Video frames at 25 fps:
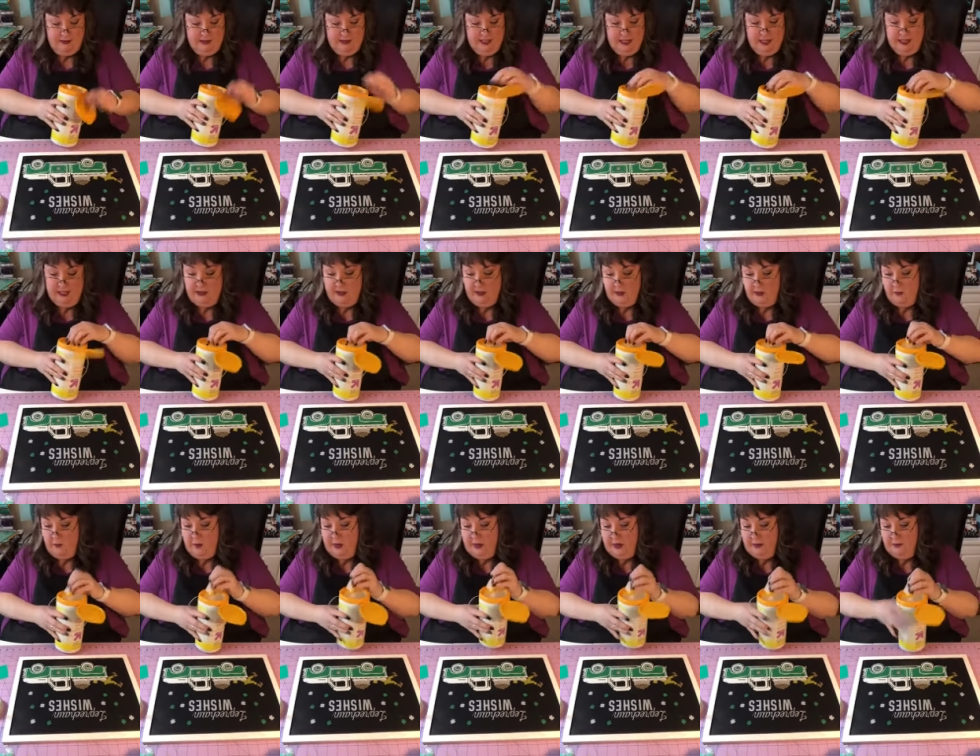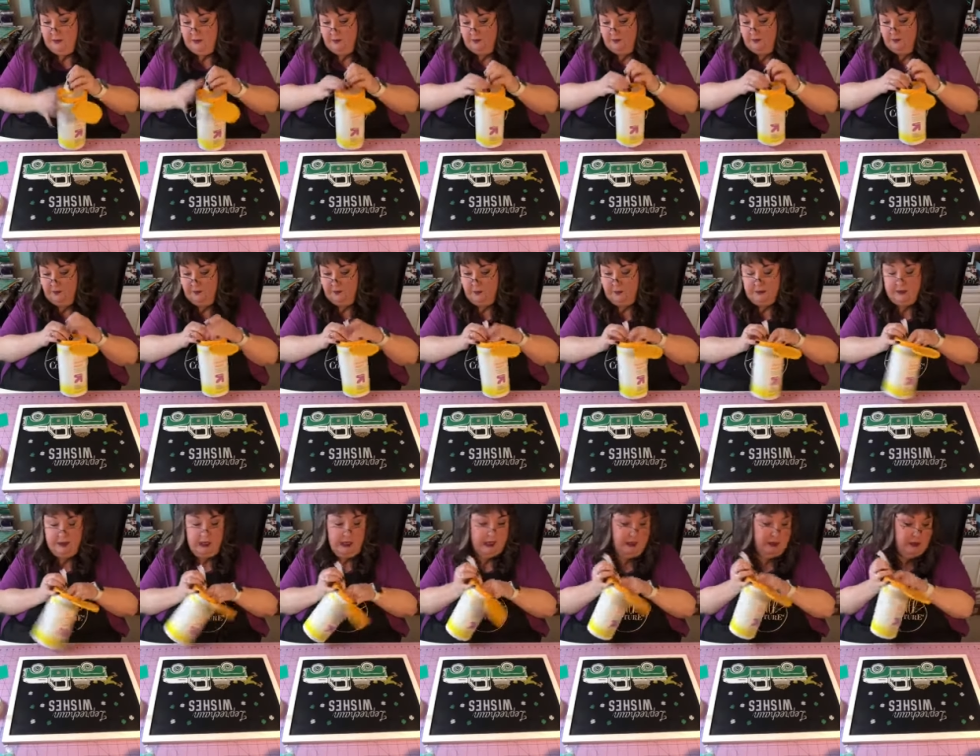take another white.
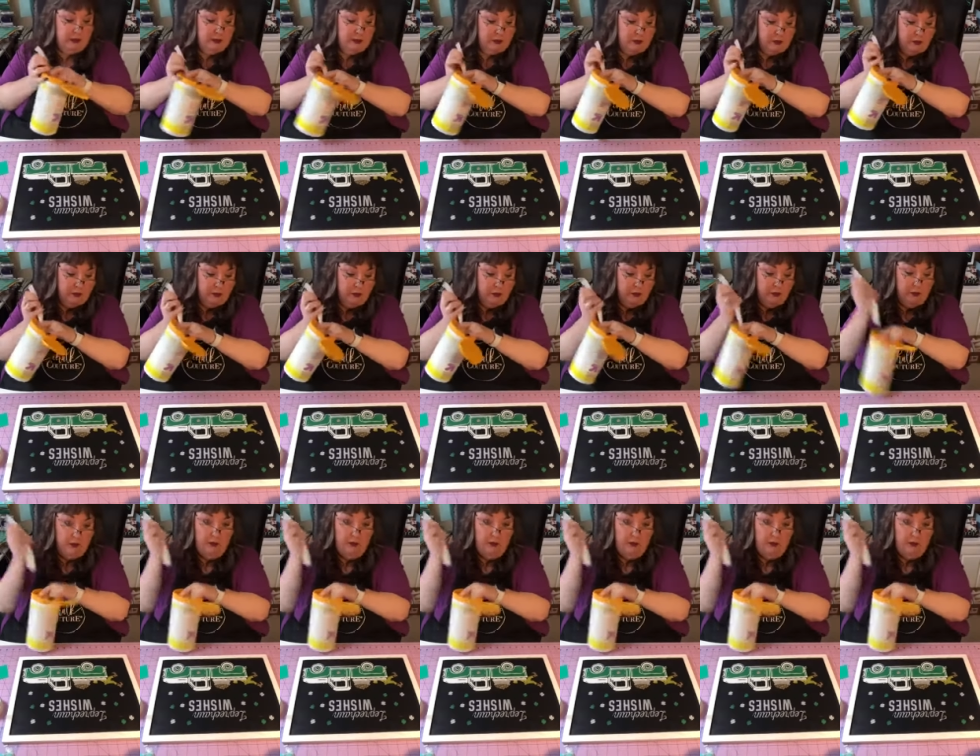Uh, do,